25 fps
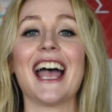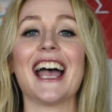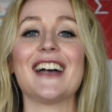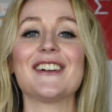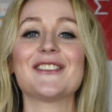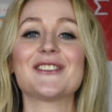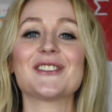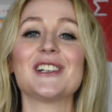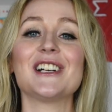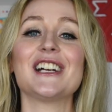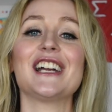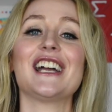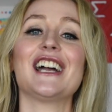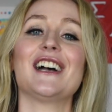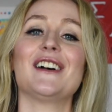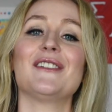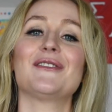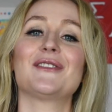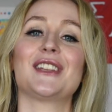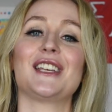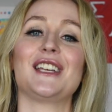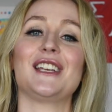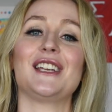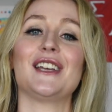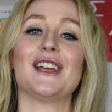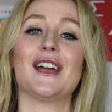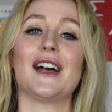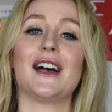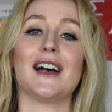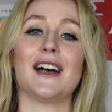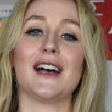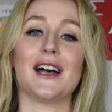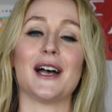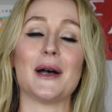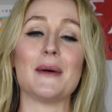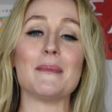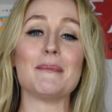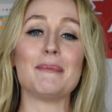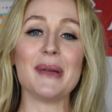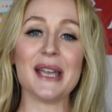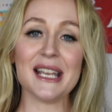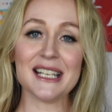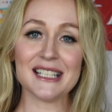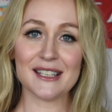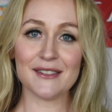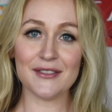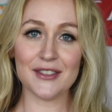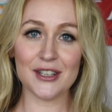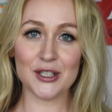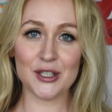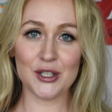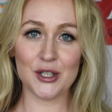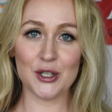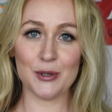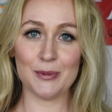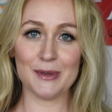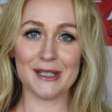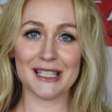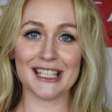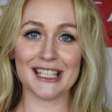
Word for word: After I have the base of the tube